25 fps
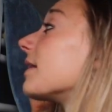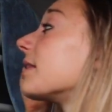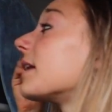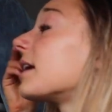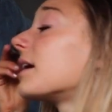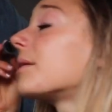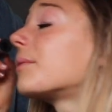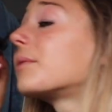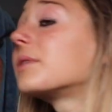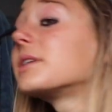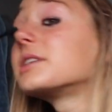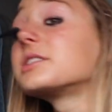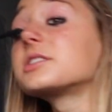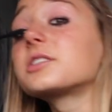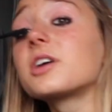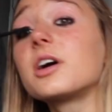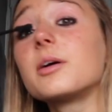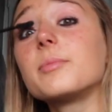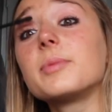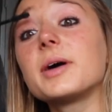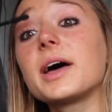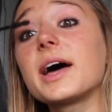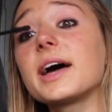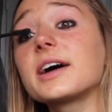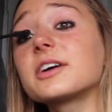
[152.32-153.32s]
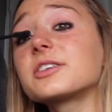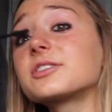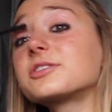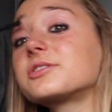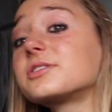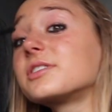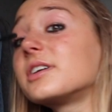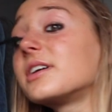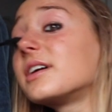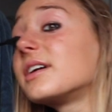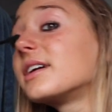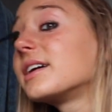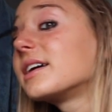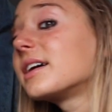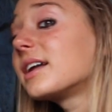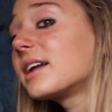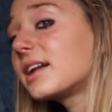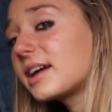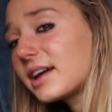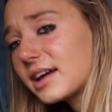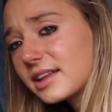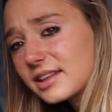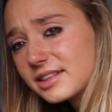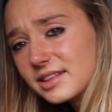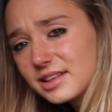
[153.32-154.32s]
And then I wanted to go a bit extra
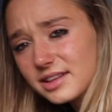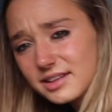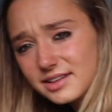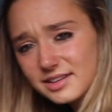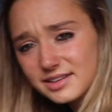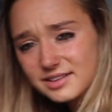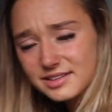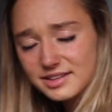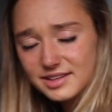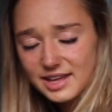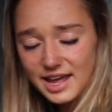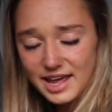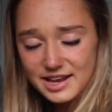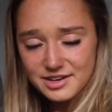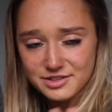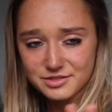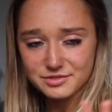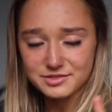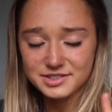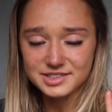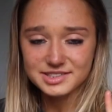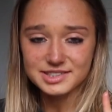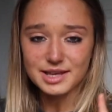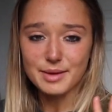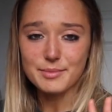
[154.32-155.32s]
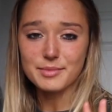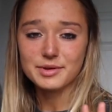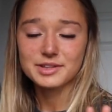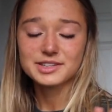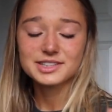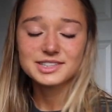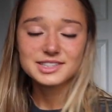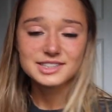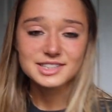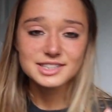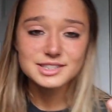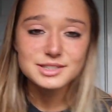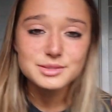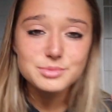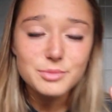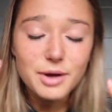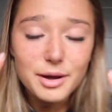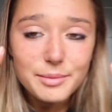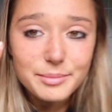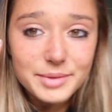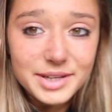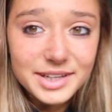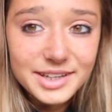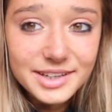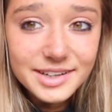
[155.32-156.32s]
in the end of December. This, this is
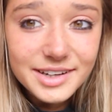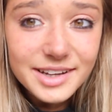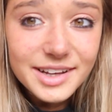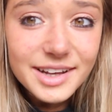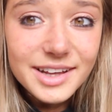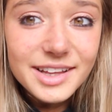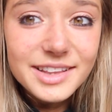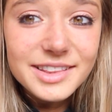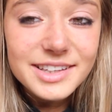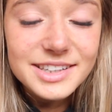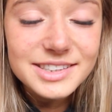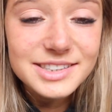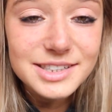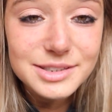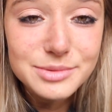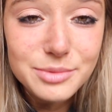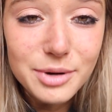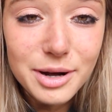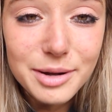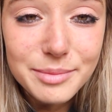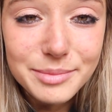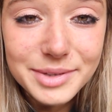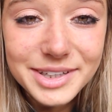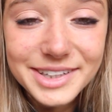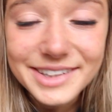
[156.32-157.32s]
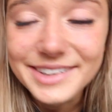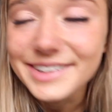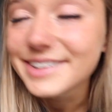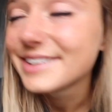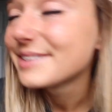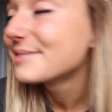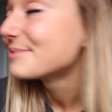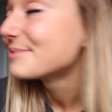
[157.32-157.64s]
what I mean. This is what I mean.